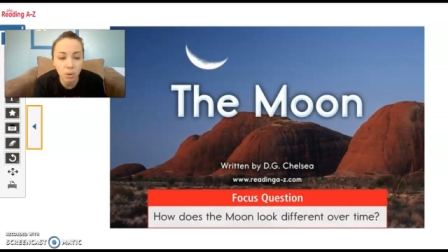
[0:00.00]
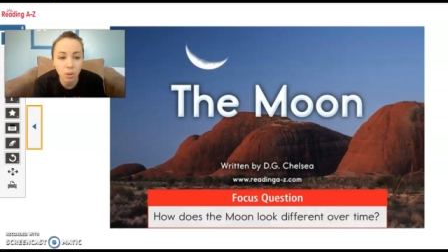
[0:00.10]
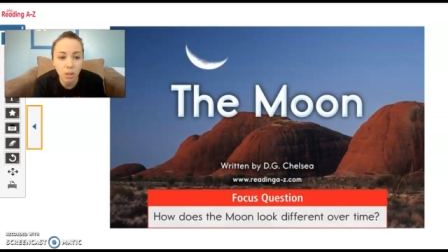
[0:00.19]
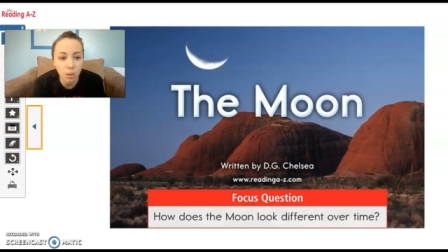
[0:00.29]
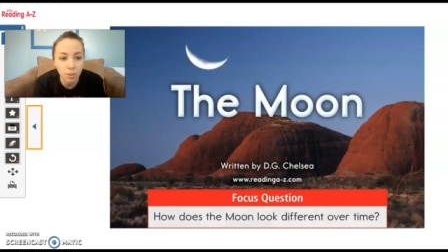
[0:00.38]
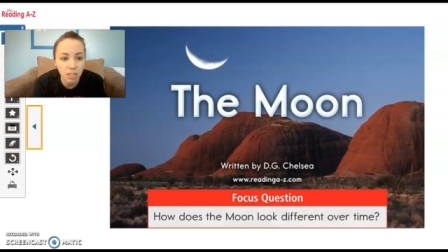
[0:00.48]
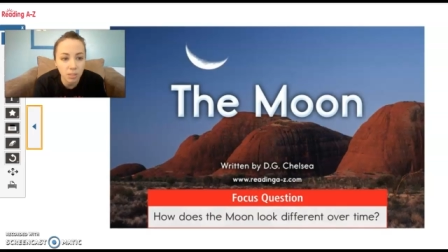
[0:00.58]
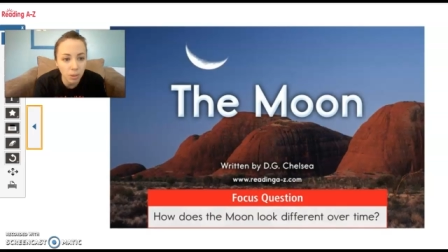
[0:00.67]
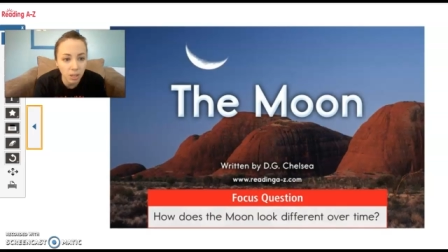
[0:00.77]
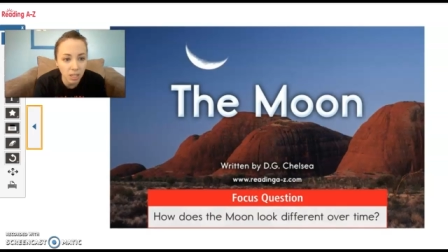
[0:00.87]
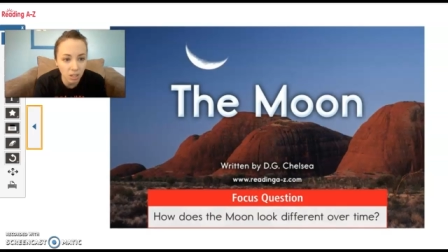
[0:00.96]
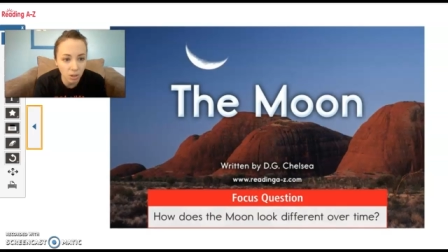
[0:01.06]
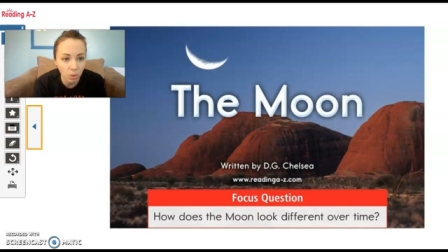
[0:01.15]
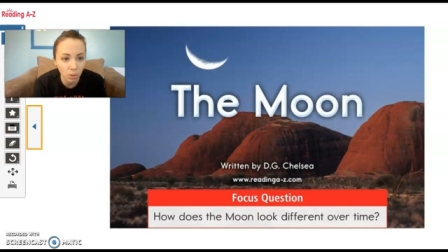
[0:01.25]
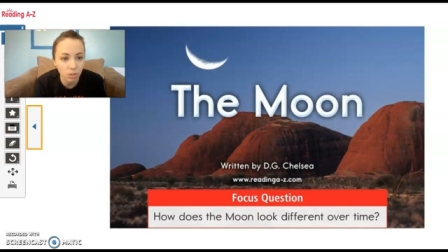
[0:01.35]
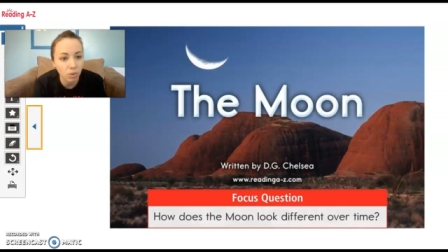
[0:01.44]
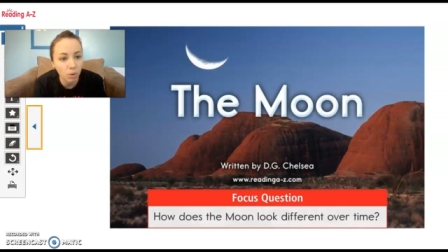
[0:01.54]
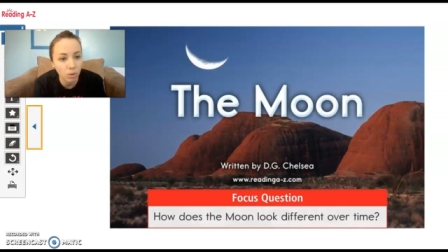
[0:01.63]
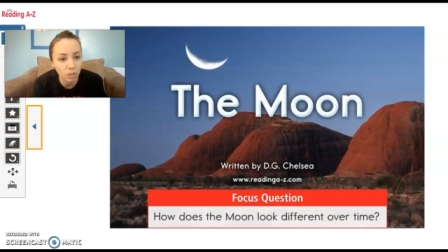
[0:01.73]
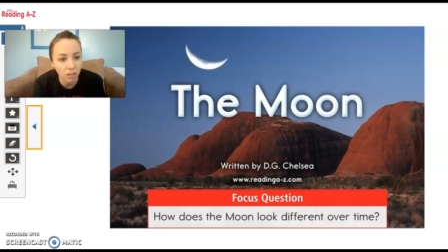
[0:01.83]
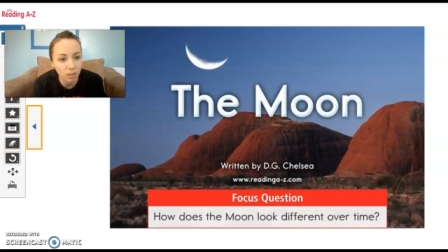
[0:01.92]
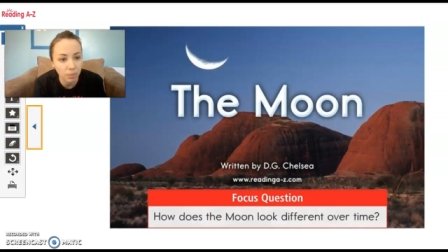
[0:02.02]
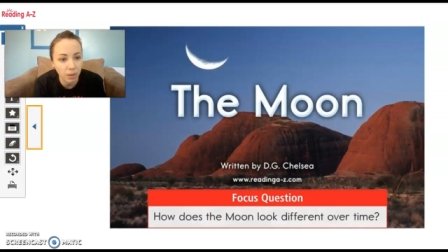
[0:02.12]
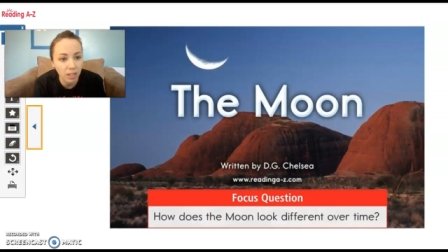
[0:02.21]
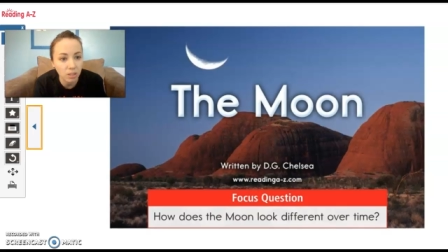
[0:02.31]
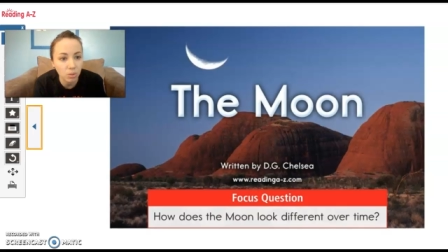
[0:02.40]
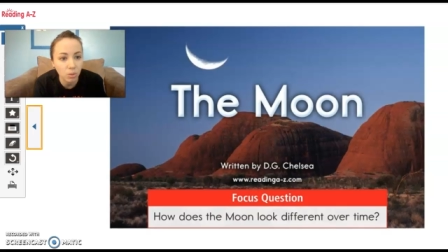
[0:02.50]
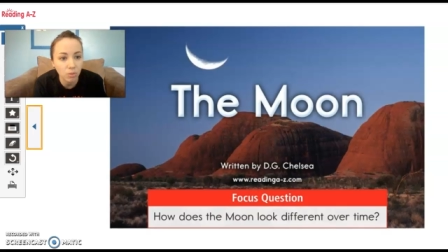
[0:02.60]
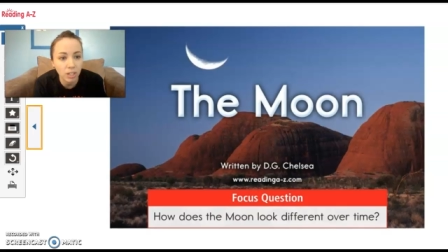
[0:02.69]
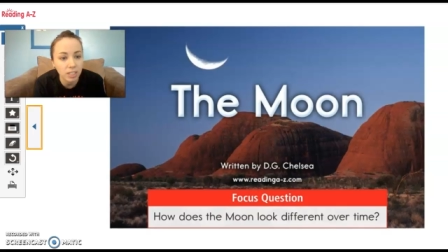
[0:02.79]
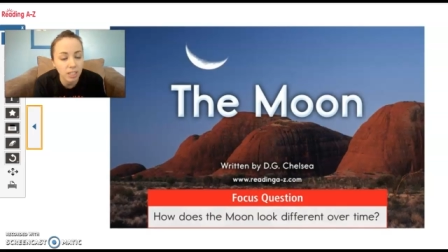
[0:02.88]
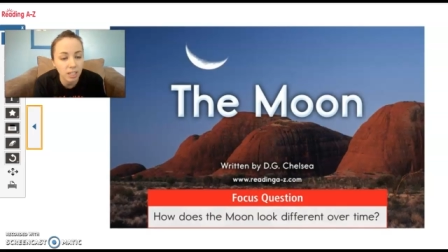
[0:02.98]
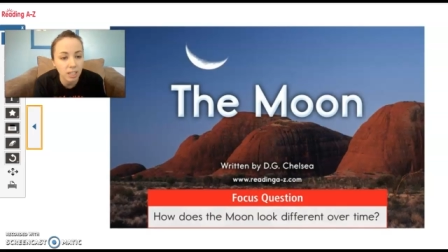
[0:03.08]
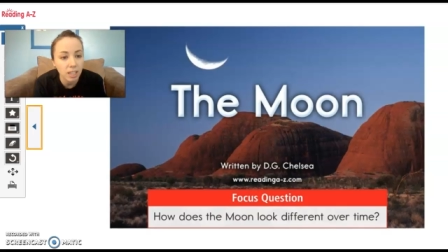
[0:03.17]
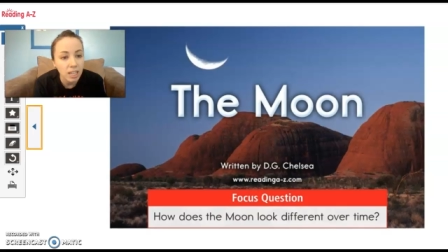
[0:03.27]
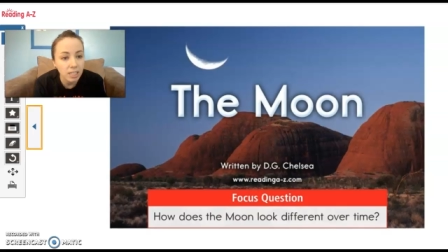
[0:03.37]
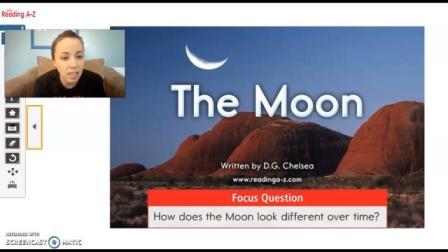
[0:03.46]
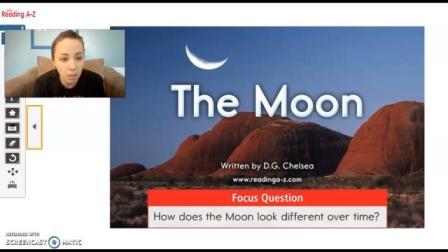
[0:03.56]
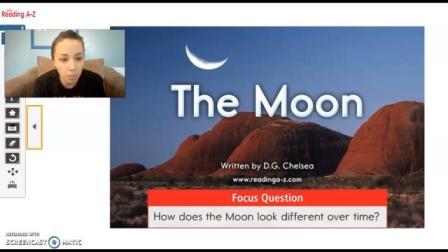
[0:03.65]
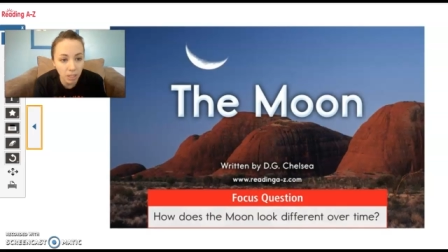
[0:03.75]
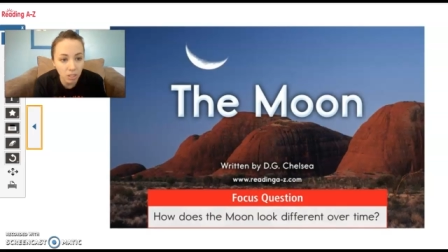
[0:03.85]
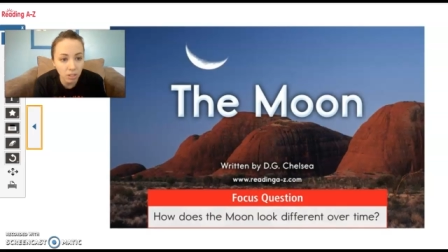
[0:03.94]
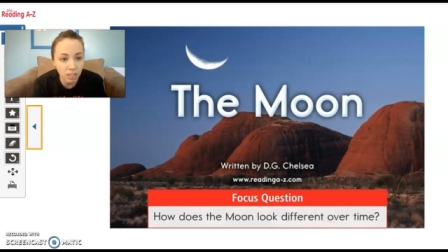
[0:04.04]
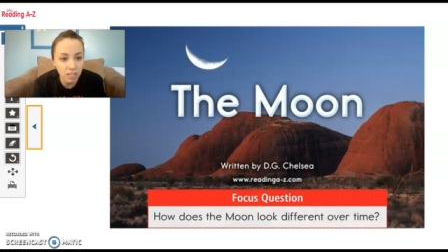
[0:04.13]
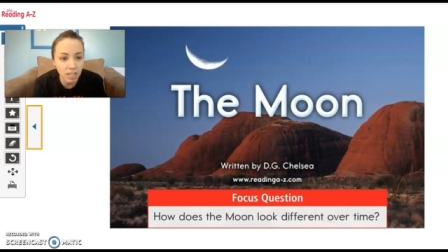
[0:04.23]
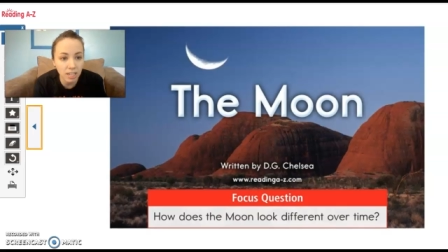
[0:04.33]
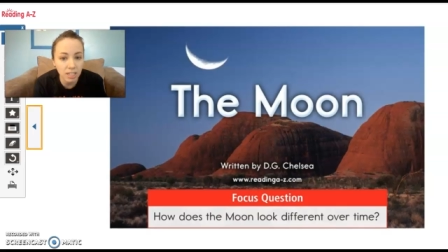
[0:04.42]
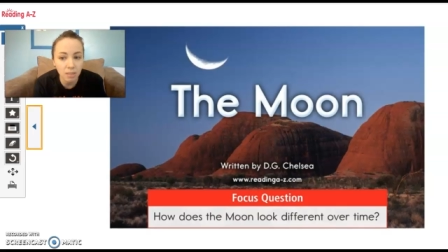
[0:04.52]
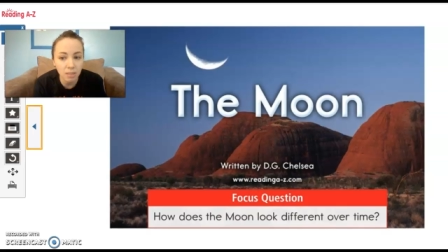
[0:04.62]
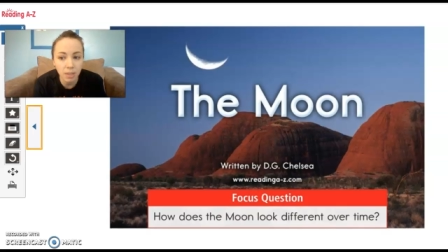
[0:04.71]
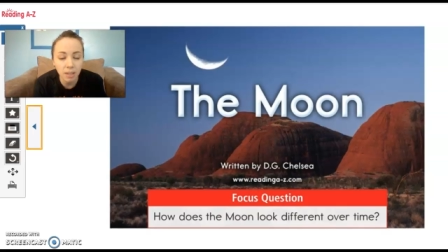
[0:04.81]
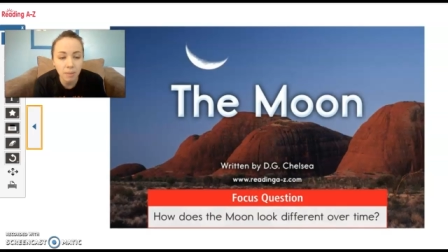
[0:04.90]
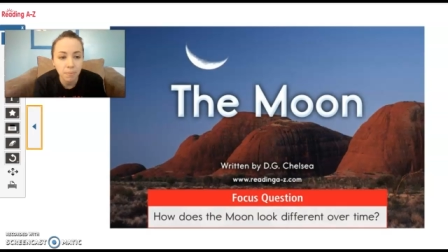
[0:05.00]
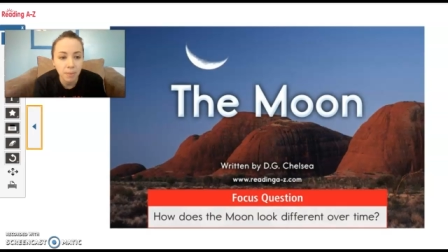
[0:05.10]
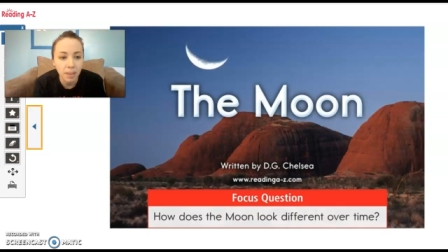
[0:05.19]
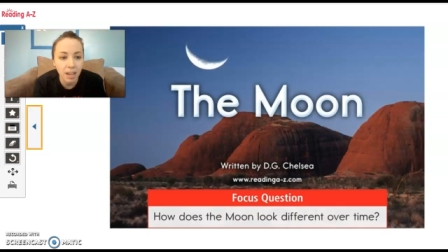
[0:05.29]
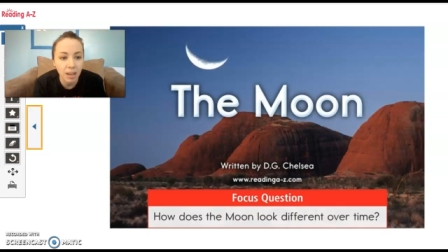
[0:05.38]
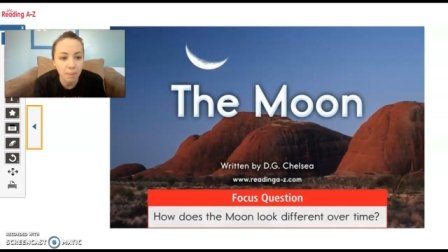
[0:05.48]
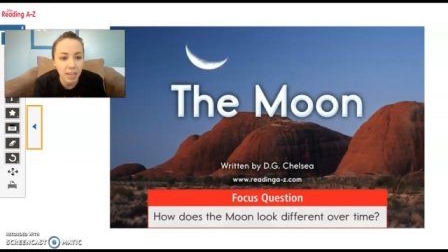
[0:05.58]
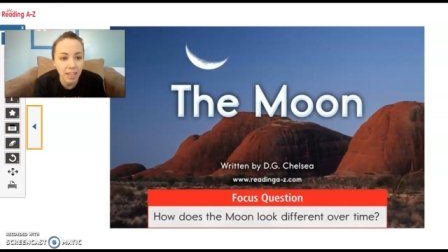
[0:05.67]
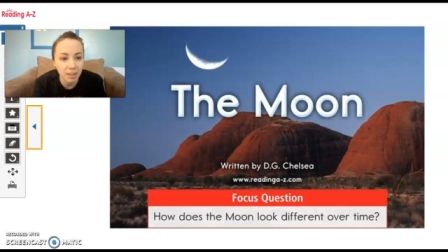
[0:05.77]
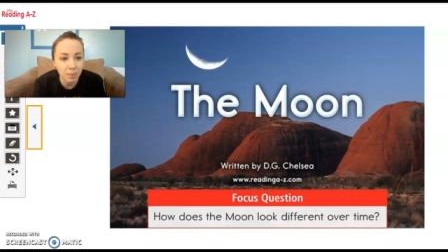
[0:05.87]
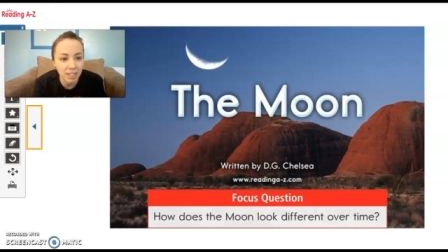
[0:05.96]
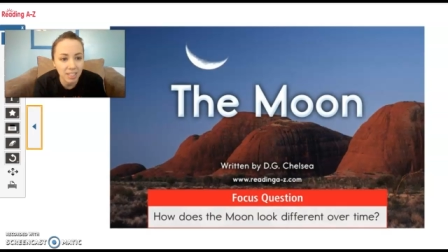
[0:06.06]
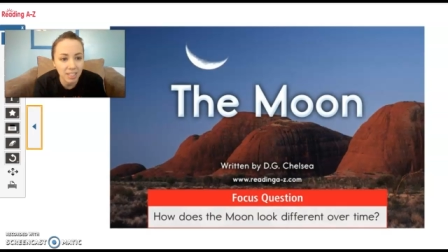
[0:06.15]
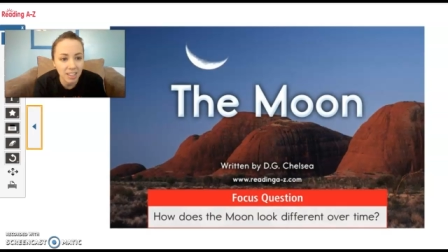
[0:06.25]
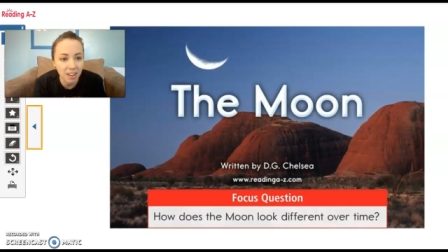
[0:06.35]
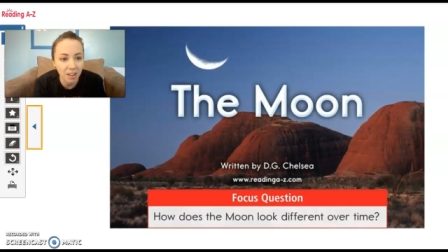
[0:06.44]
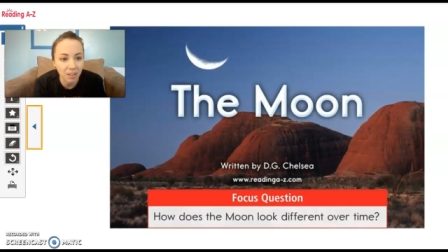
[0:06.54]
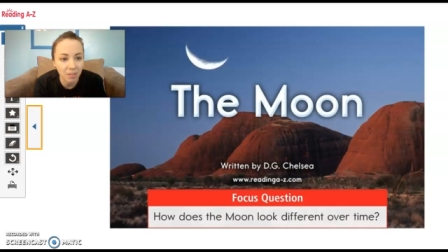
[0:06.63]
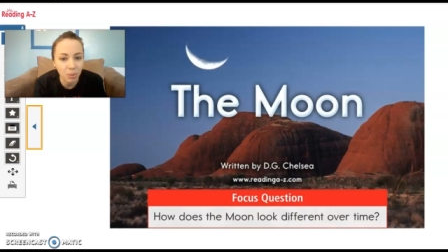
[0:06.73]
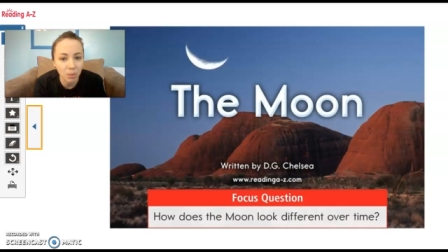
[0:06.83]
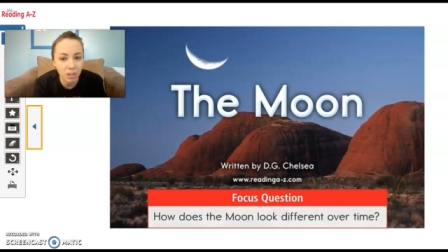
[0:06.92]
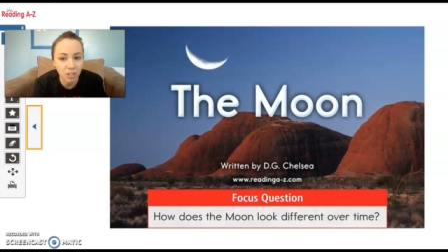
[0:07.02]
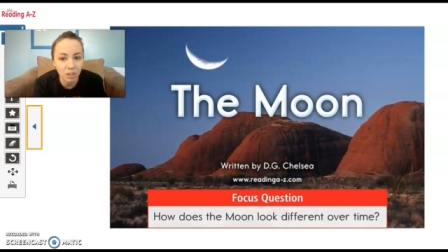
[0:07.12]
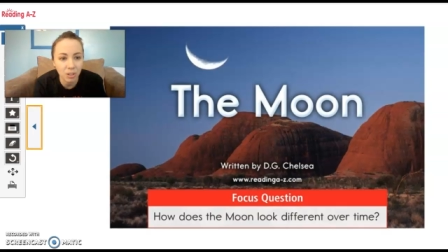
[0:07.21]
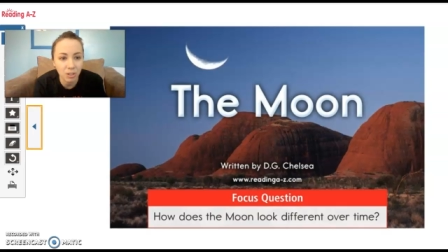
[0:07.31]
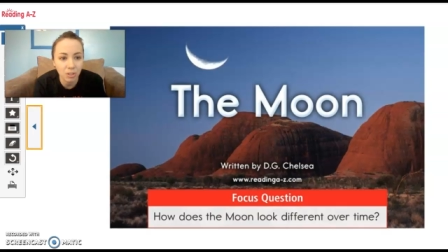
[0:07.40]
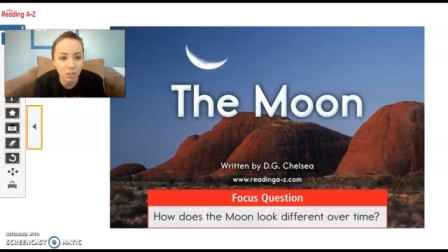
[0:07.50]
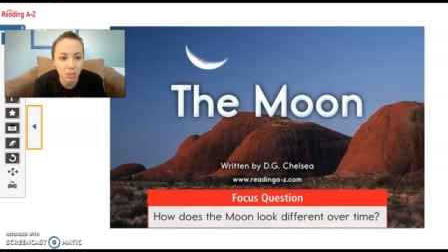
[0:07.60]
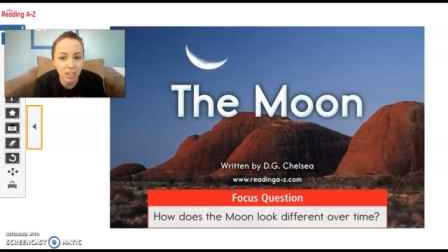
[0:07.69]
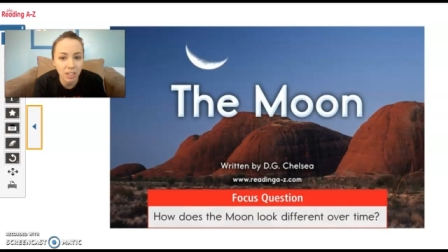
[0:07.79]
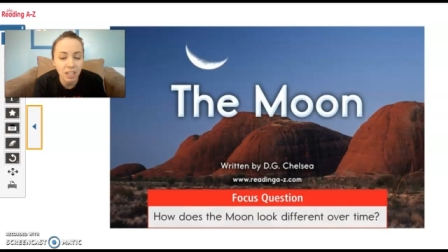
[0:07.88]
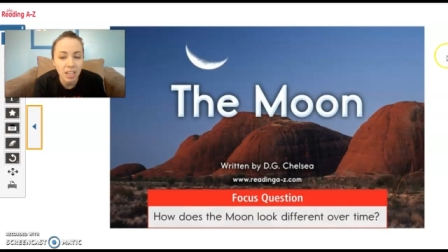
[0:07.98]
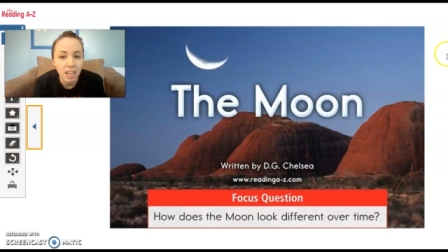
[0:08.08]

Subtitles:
go along with this book in your orange folder. All right, so don't forget to take a picture and send it to me. I can't wait to see all of the work you're doing.